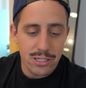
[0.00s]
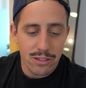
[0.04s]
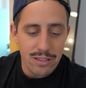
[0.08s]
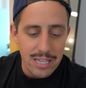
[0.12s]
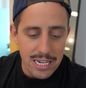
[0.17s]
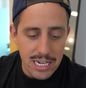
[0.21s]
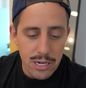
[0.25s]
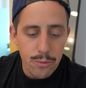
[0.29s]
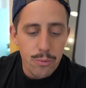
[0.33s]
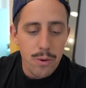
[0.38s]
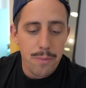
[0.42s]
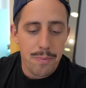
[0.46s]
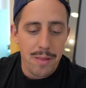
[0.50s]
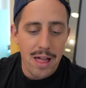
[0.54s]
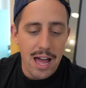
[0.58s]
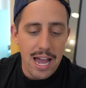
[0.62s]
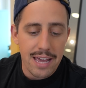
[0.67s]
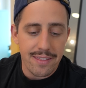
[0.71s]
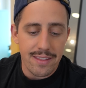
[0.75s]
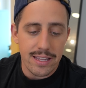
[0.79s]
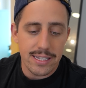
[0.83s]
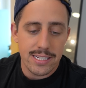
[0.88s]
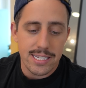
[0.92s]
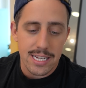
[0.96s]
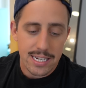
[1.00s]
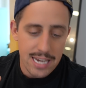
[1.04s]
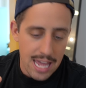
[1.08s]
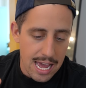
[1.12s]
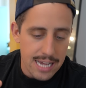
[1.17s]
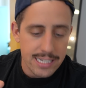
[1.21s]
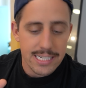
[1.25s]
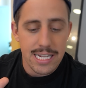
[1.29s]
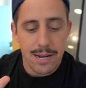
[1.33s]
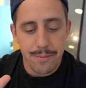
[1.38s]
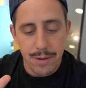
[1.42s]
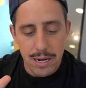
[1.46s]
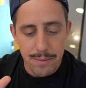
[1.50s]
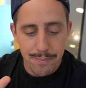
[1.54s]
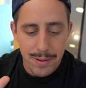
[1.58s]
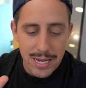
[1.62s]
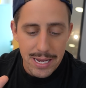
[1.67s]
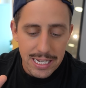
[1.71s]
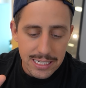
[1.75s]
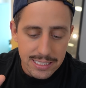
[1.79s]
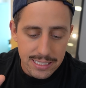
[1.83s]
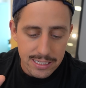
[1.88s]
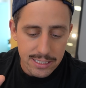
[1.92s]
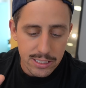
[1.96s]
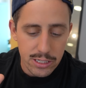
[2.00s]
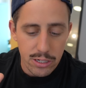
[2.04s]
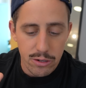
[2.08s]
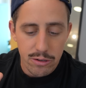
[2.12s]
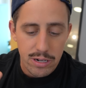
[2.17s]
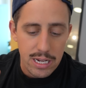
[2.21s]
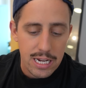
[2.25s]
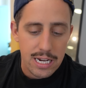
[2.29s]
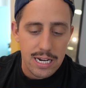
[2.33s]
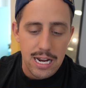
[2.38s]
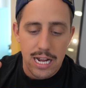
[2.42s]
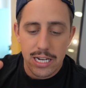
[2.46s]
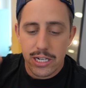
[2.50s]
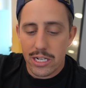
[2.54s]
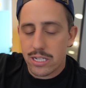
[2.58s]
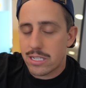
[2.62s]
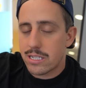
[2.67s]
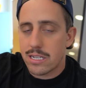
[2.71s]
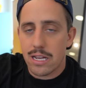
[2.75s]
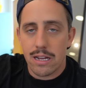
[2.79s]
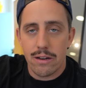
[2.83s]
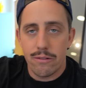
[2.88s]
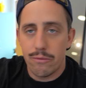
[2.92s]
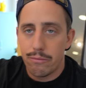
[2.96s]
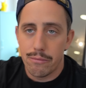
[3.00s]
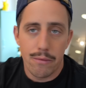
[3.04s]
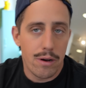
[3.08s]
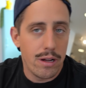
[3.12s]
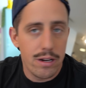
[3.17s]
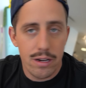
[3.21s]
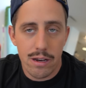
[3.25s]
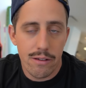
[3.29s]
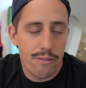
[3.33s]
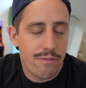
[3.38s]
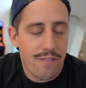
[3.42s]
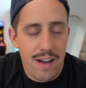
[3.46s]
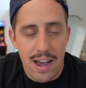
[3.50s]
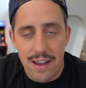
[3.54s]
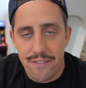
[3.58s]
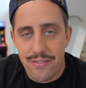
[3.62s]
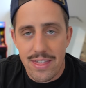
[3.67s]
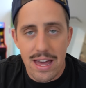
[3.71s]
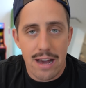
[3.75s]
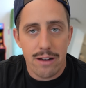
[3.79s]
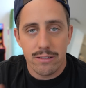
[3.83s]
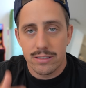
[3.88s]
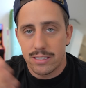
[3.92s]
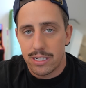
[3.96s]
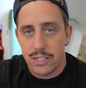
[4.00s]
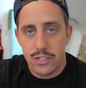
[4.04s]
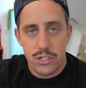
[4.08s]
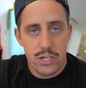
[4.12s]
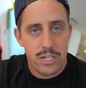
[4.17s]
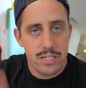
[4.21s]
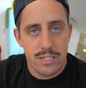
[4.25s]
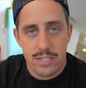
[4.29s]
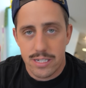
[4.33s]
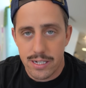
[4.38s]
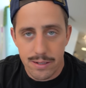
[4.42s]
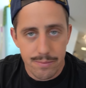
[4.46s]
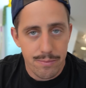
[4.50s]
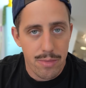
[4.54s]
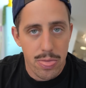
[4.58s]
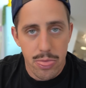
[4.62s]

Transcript: so they did reply and they said, yes, how many pieces do you need? I just said 1 to 5,000 just to